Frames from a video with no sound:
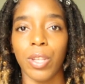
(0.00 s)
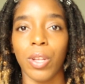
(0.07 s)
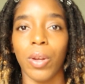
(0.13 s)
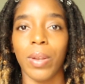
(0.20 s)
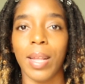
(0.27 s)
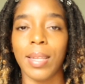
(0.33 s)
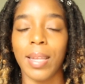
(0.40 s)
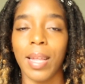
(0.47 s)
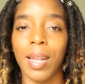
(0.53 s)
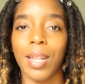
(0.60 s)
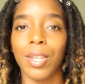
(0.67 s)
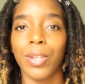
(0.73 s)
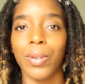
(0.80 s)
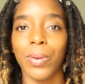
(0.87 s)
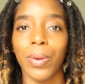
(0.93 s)
so let's get
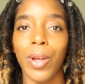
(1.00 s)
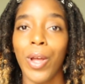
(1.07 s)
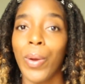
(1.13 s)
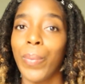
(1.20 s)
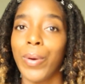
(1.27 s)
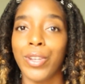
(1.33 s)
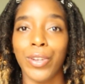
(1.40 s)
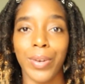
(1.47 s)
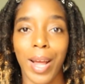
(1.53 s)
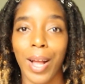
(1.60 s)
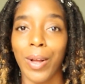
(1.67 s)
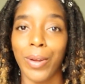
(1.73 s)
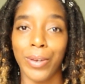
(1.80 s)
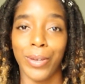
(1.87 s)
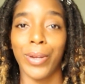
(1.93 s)
into what you're
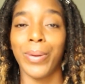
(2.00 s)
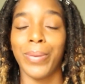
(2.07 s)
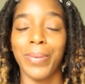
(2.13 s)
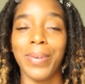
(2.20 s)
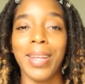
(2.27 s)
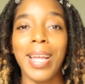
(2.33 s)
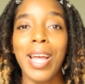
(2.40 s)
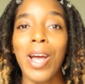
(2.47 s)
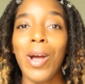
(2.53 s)
not gonna do,